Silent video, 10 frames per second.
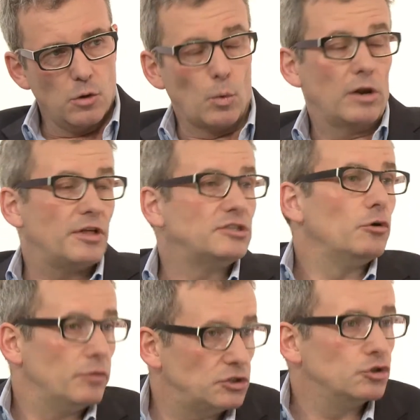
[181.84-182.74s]
Well, if they
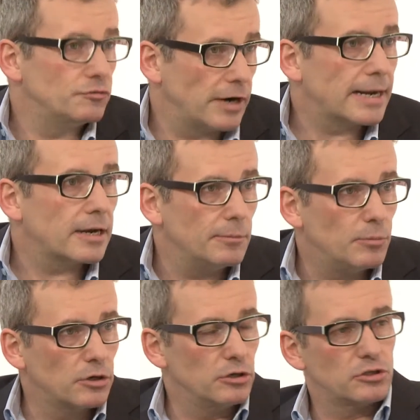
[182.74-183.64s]
don't, they should, frankly,
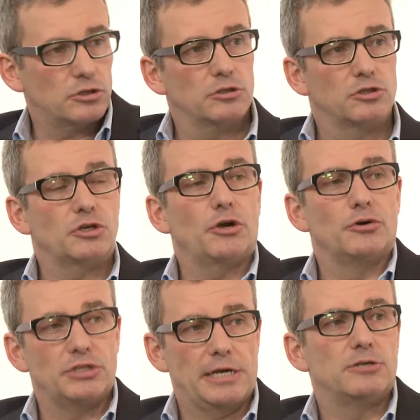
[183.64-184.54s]
because the
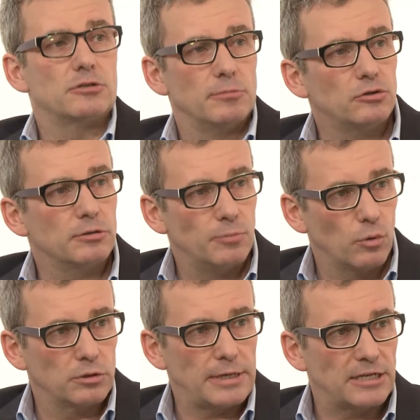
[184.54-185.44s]
security is the most
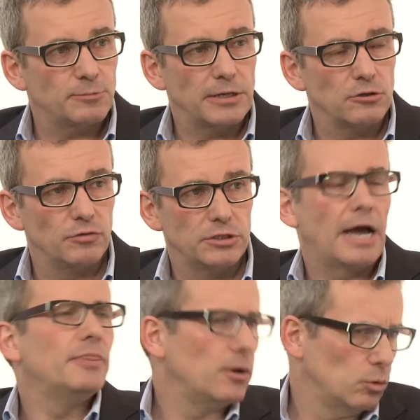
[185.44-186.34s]
important aspect of it,
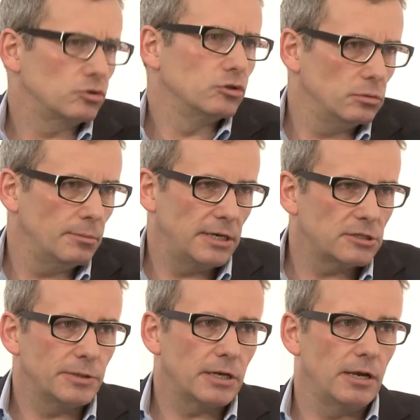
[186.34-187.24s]
and they all do. I mean, let's
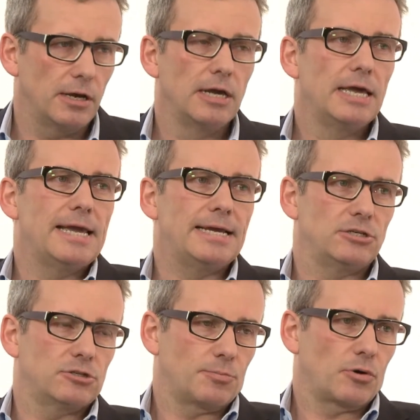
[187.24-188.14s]
be clear. It
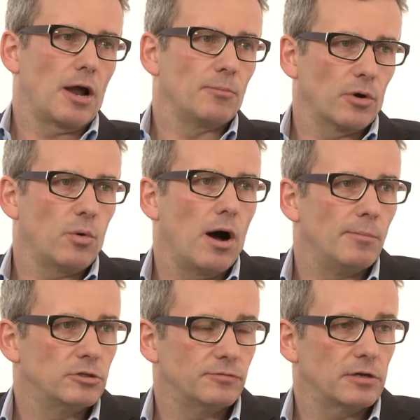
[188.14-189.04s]
is the prime
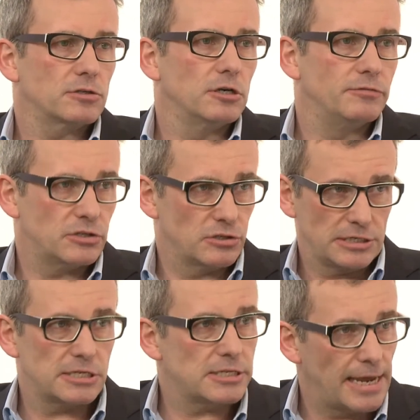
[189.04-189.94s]
requirement of our service that it
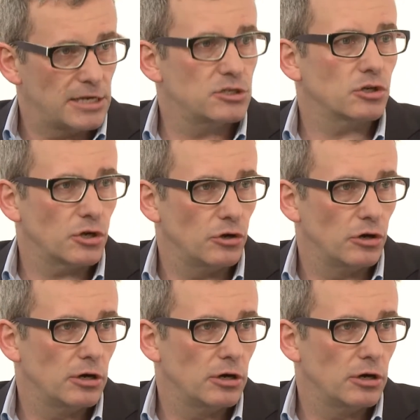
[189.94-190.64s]
stays secure,